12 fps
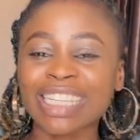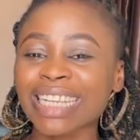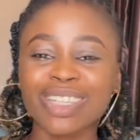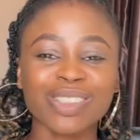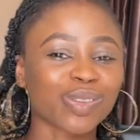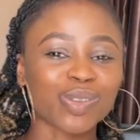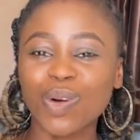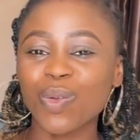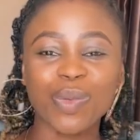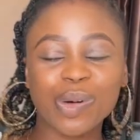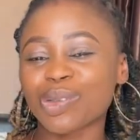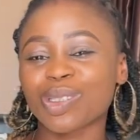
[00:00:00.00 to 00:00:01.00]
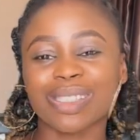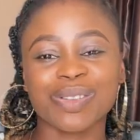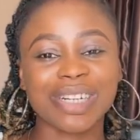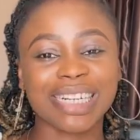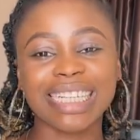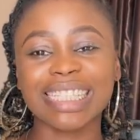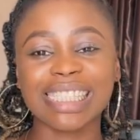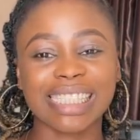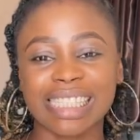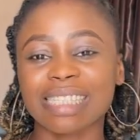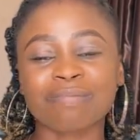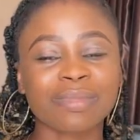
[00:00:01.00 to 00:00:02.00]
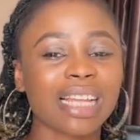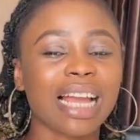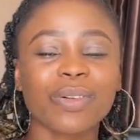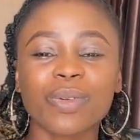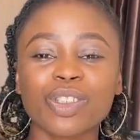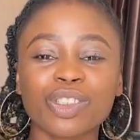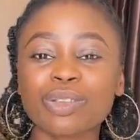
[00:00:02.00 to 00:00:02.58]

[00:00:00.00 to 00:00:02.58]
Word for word: I shall not want to create scene. I don't.